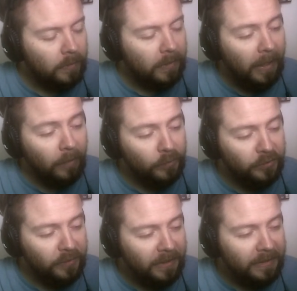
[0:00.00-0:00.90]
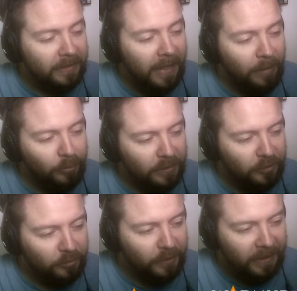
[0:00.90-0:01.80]
I was really happily
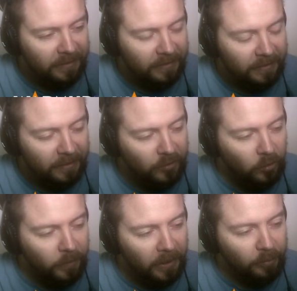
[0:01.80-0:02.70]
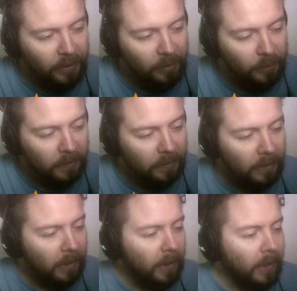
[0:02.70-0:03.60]
surprised that so many people
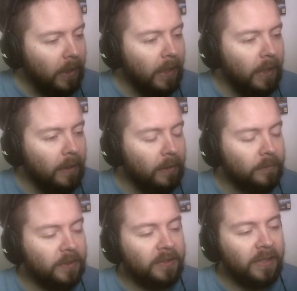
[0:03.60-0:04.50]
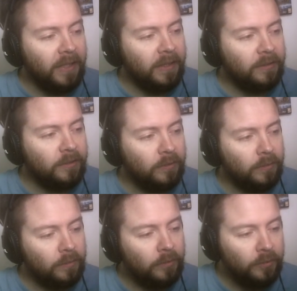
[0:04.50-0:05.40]
decided
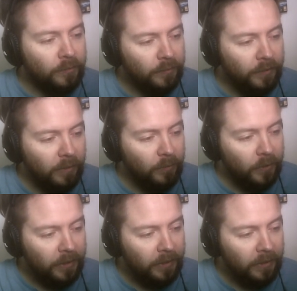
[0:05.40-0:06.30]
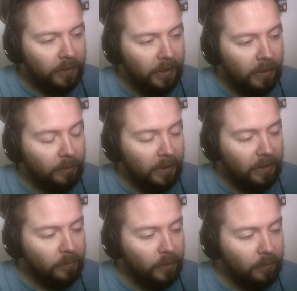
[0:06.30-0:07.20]
to do the morning
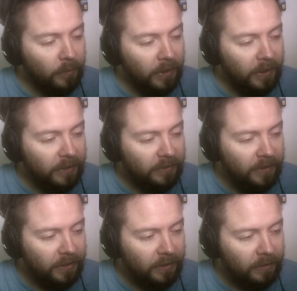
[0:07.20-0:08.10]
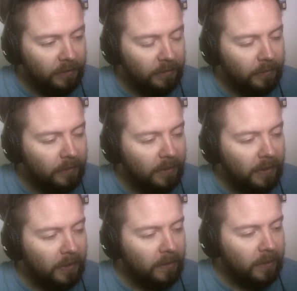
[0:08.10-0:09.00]
Monday study.
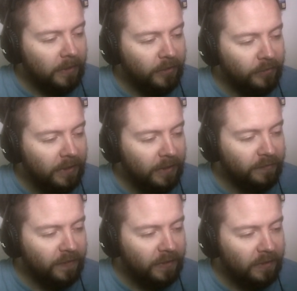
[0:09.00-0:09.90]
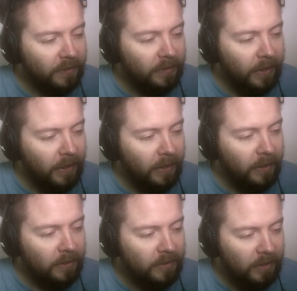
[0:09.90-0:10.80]
It's a really fun
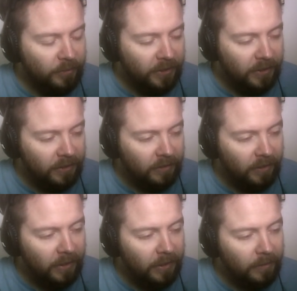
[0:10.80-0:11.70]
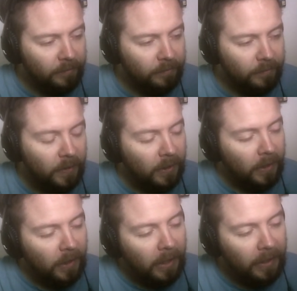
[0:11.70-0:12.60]
subject,
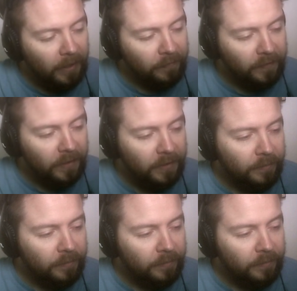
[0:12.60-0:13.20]
and I think